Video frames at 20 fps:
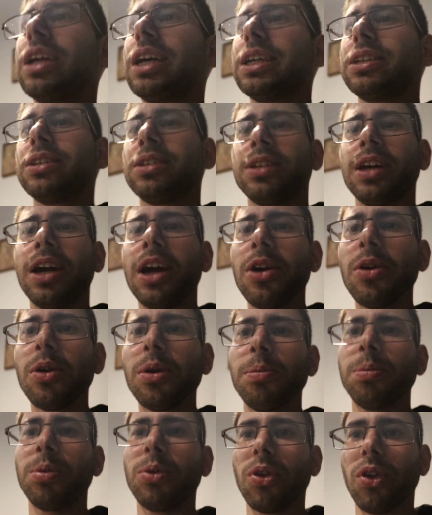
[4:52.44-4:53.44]
it's
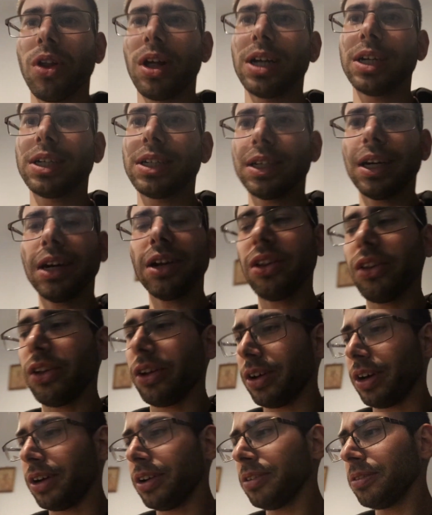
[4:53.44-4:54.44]
terrible. Like, I
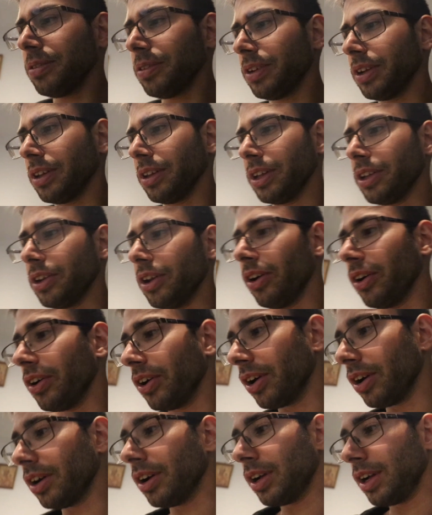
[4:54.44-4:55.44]
don't really know.
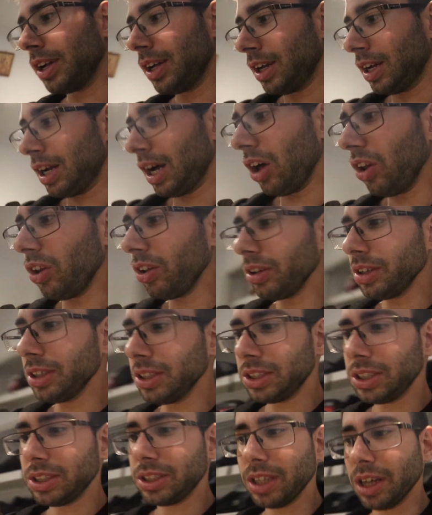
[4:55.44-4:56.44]
How long
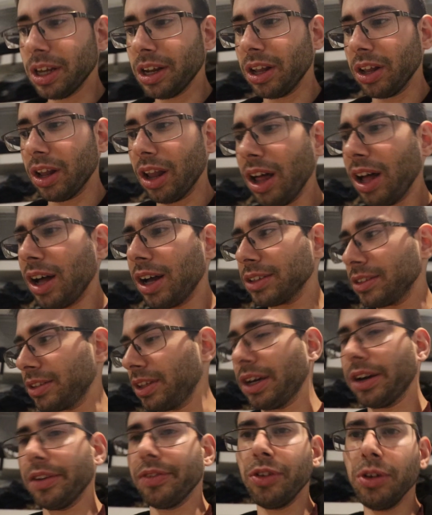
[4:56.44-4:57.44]
is this gonna last?
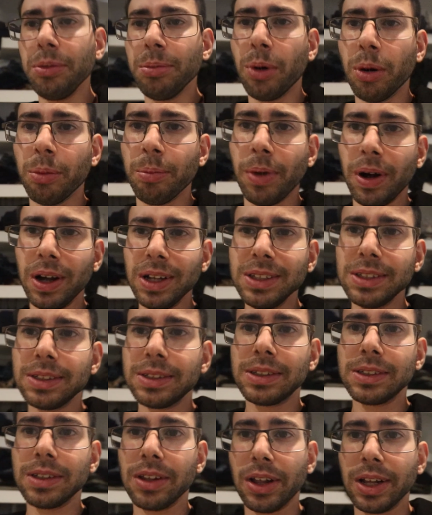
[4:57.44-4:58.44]
Like a few more
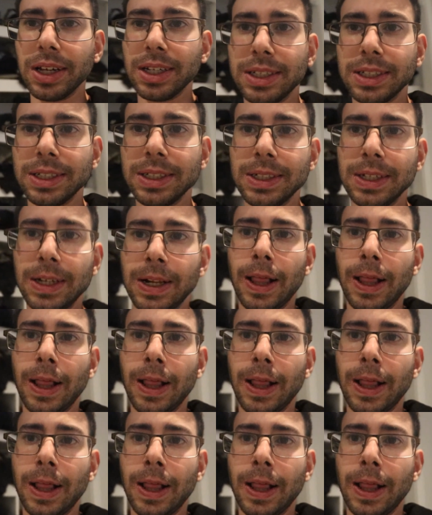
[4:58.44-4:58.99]
months? Like,